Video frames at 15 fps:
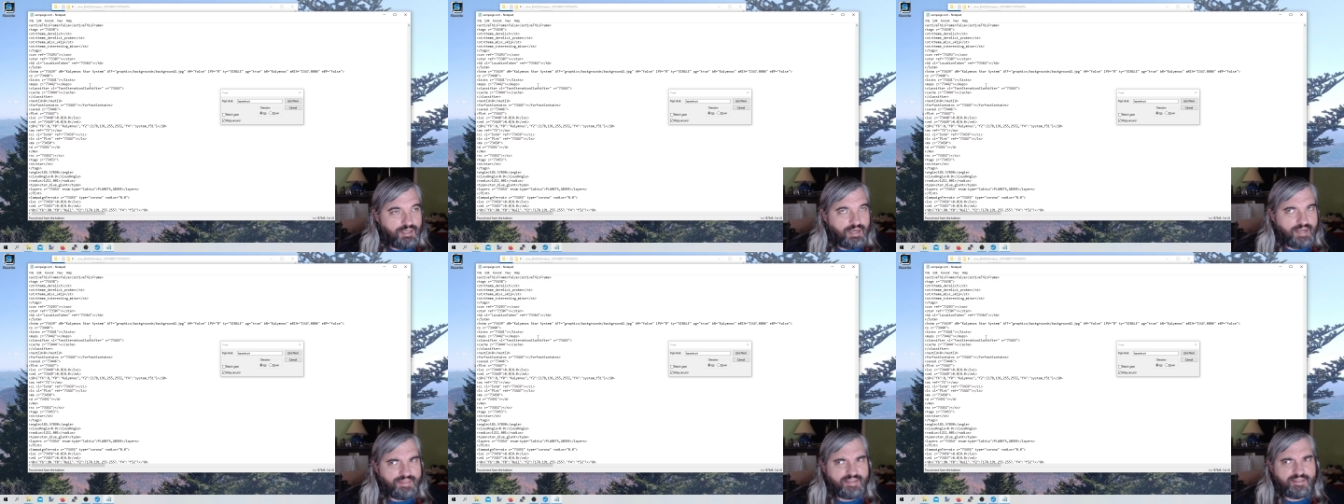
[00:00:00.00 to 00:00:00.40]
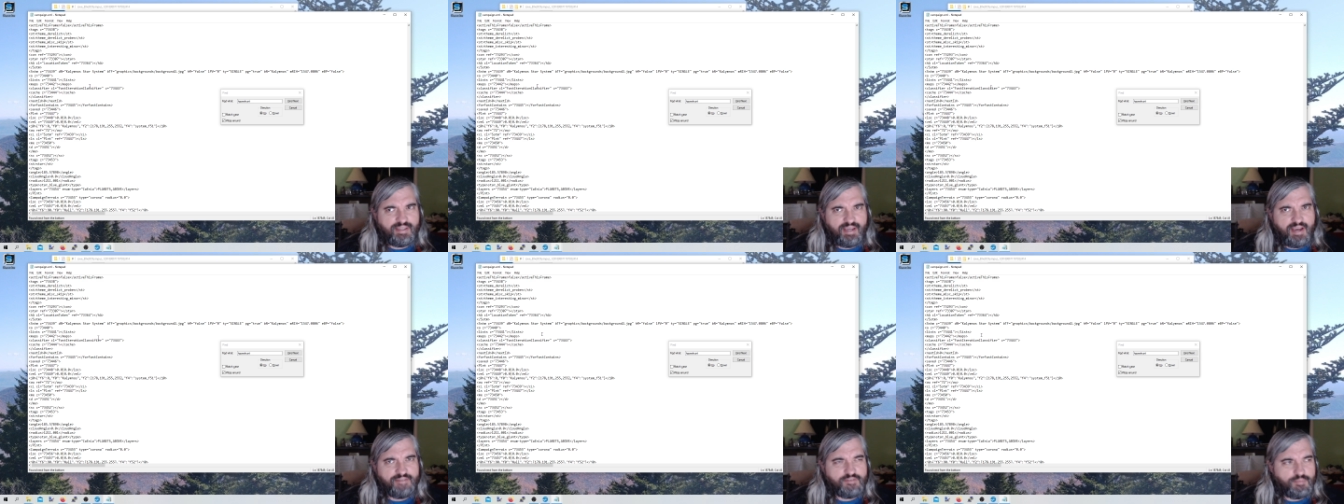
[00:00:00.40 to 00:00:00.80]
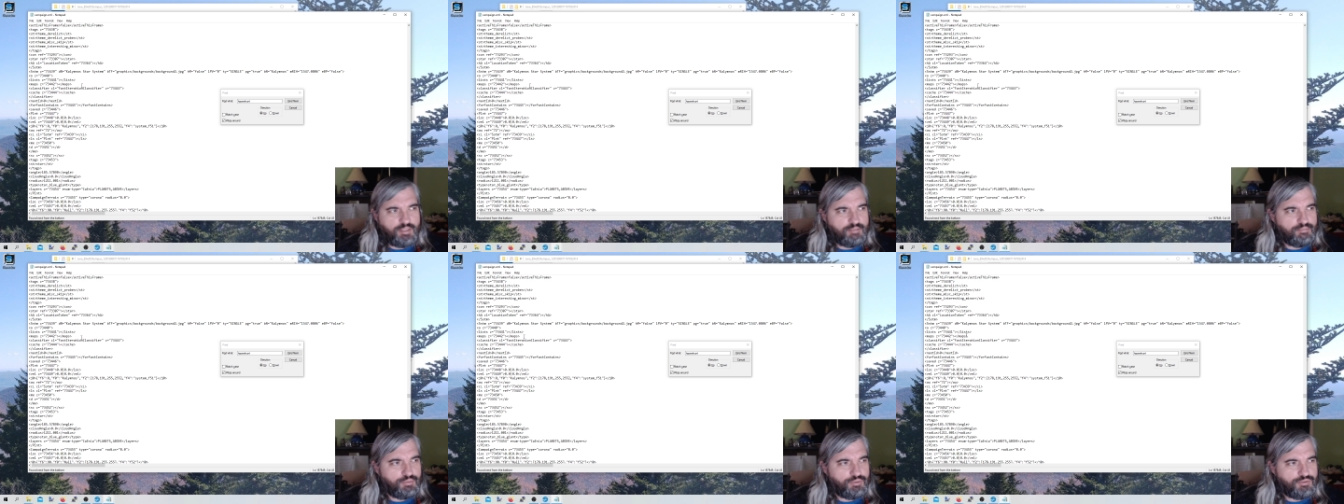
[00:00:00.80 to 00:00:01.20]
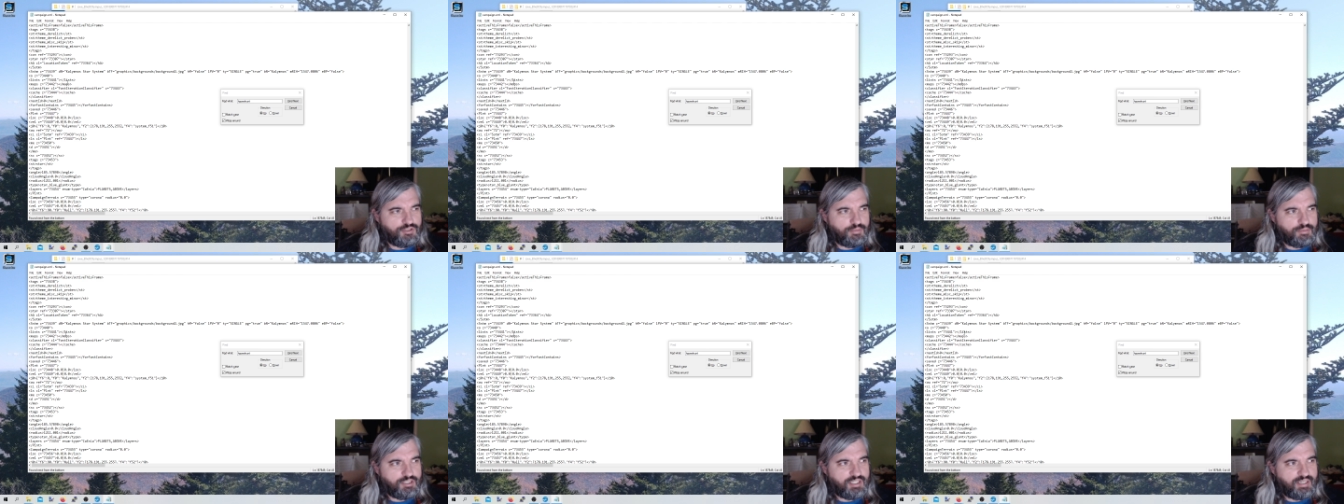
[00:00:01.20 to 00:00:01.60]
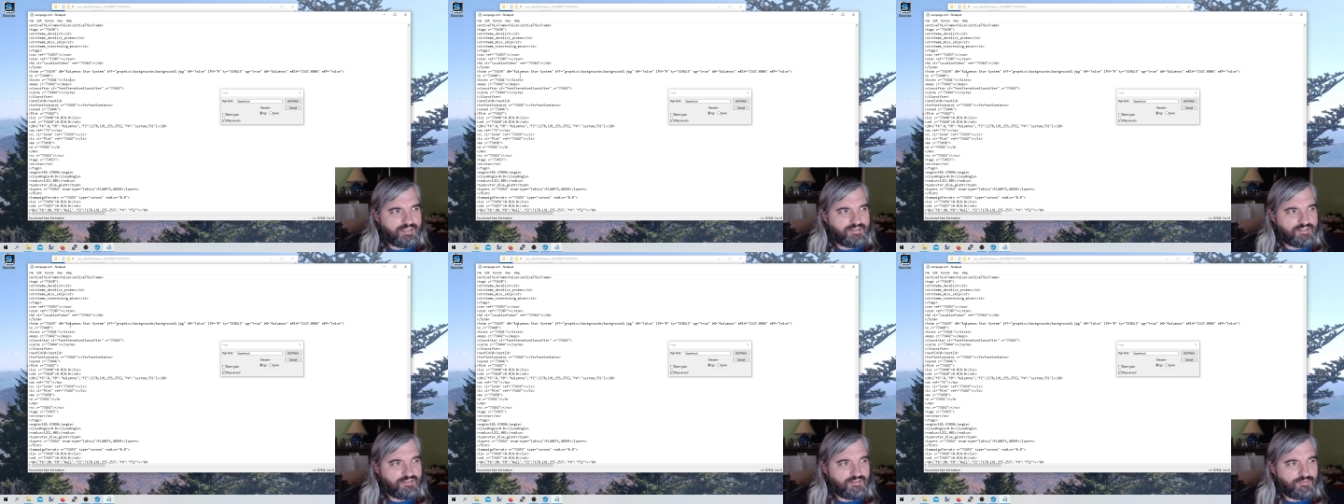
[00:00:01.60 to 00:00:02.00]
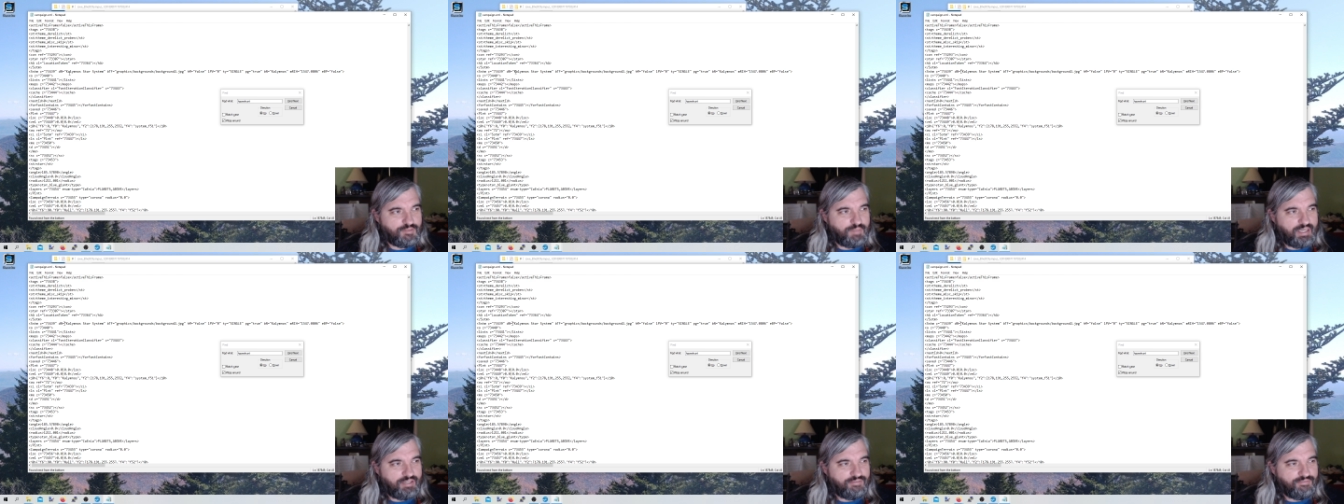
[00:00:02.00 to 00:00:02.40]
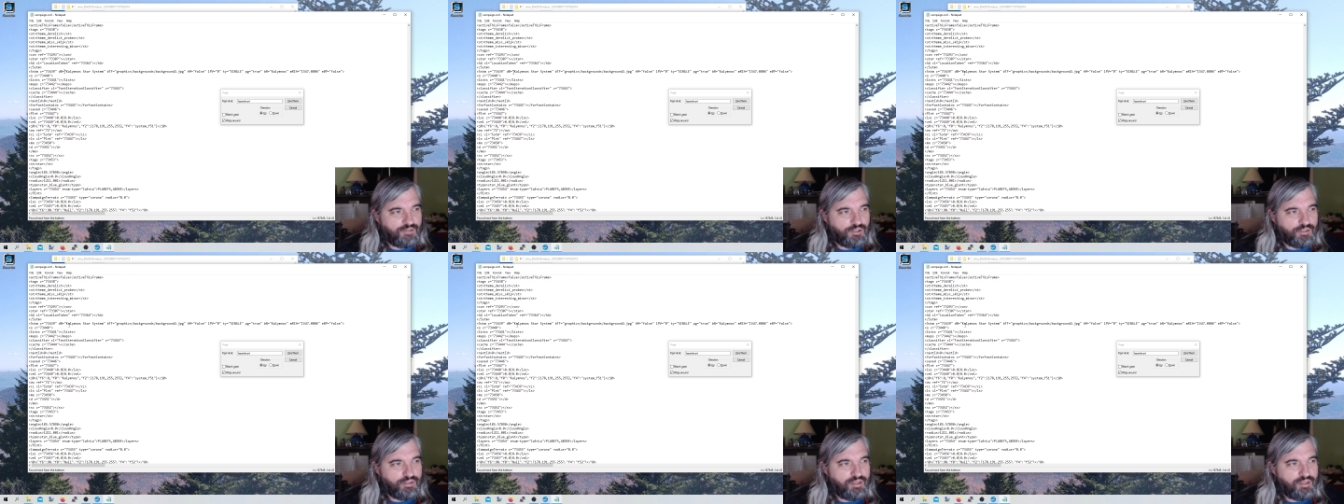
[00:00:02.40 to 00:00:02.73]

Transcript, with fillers: I think they have to be in blue supergiant systems by default.